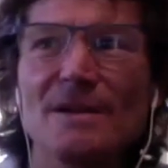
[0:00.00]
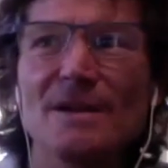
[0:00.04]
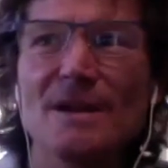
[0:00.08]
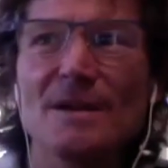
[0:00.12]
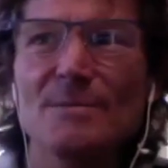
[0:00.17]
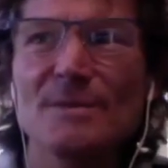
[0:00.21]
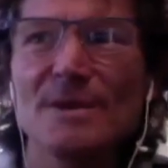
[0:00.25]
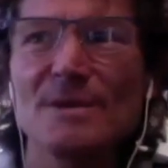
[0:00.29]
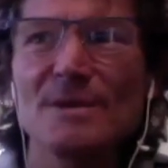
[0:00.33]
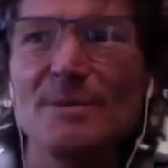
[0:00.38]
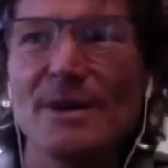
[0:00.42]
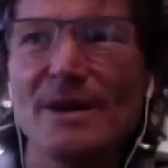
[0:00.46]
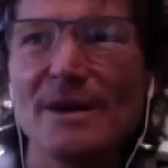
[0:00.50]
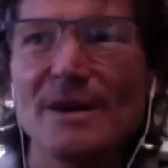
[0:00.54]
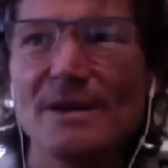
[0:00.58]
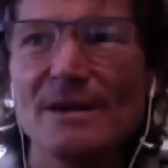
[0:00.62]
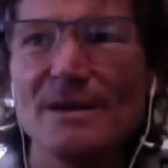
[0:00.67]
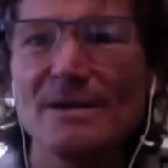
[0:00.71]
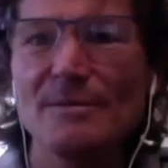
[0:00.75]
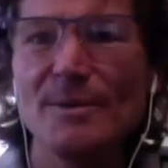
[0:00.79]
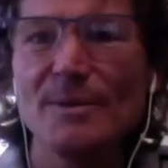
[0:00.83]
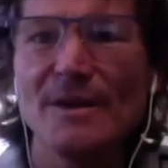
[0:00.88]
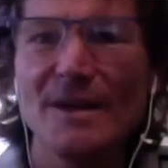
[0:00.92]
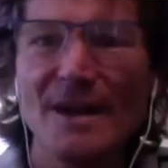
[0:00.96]
coming back
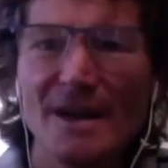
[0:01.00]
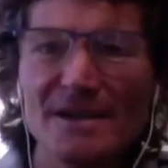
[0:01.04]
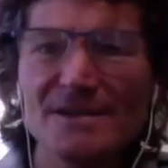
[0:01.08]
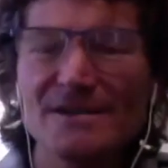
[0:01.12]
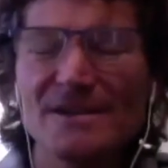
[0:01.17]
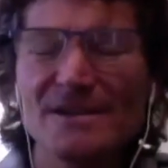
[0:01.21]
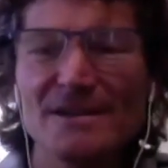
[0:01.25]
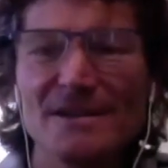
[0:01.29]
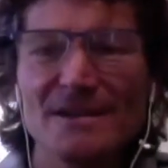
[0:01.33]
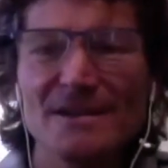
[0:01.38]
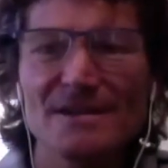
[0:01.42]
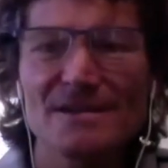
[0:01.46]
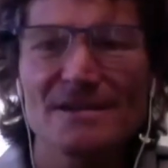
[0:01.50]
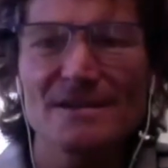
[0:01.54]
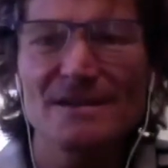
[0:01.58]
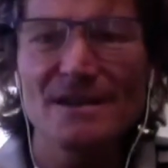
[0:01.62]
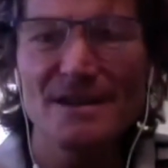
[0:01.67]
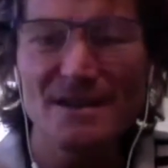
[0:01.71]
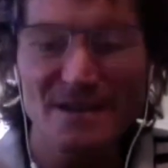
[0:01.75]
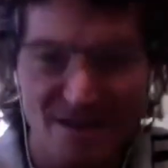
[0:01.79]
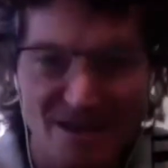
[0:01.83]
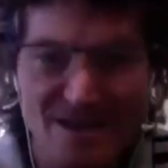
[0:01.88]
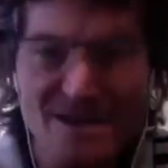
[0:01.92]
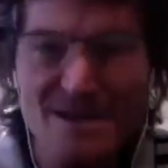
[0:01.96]
in, but actually
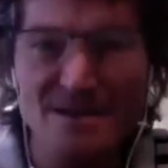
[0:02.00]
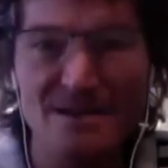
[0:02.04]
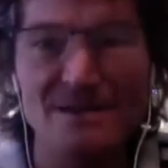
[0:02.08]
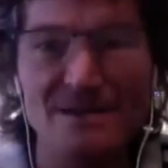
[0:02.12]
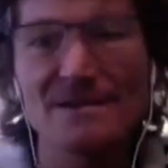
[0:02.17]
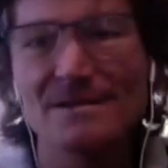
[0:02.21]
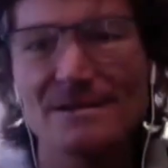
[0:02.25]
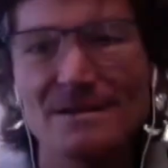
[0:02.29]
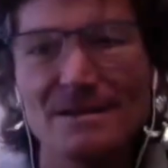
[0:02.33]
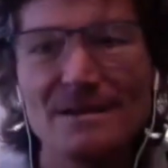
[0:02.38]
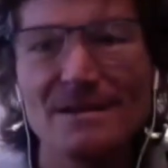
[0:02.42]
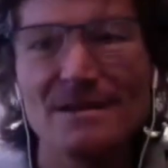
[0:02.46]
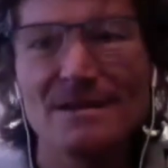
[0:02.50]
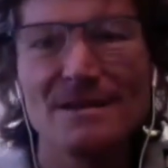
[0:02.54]
it is.